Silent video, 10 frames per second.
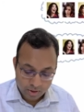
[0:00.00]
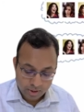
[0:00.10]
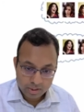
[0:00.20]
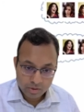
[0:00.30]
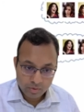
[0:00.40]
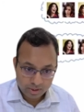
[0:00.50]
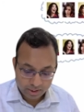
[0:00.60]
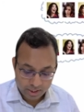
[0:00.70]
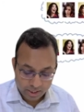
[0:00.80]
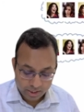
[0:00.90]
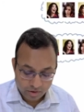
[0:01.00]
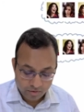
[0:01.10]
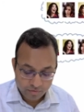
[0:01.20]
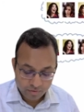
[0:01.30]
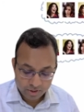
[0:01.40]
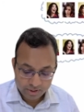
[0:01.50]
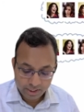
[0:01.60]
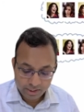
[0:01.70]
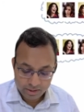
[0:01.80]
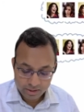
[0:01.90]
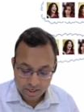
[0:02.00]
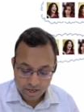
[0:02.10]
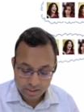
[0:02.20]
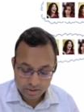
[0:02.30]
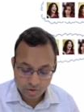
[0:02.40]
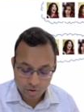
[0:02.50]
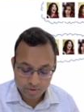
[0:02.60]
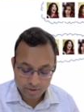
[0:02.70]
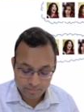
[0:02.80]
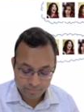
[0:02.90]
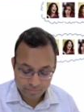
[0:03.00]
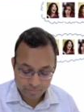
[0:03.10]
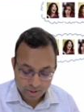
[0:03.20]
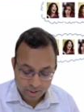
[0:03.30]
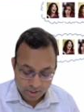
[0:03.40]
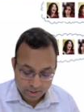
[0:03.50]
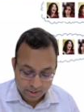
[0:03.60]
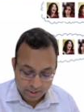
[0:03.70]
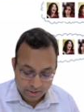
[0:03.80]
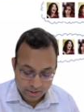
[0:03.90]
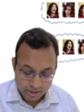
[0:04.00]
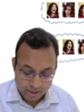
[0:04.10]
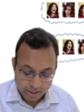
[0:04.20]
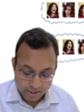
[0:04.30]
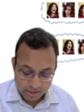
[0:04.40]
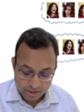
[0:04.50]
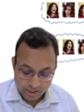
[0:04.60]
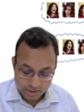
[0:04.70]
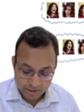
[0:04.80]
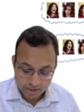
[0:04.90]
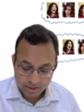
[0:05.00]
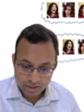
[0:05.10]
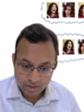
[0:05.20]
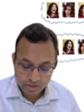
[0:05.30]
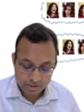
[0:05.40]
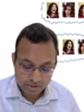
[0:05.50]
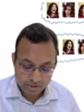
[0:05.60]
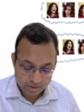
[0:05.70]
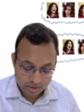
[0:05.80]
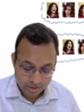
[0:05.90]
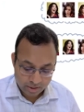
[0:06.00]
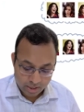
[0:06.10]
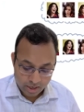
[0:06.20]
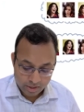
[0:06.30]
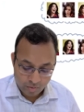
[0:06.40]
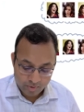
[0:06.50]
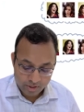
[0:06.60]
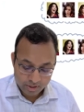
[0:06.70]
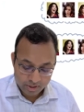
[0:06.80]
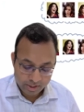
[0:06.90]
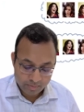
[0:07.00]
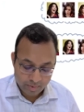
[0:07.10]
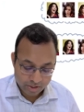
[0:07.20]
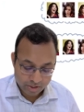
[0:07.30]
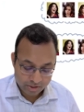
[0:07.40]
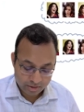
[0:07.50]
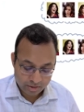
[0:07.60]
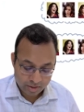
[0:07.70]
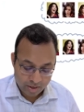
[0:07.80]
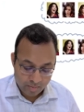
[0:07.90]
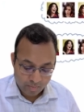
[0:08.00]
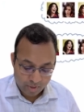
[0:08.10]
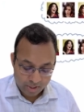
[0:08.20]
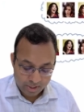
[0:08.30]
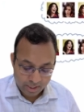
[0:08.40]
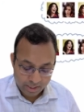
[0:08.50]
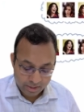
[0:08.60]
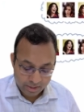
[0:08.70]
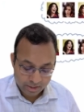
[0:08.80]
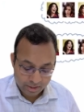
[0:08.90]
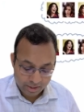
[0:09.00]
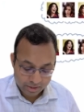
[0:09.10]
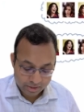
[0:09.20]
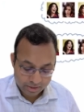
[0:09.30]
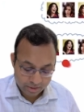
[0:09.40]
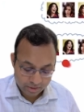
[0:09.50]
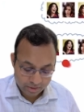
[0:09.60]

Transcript: let's look at the case of Ted and Robin. Ted currently is getting Christian and Robin is getting Marshall. But Ted in her list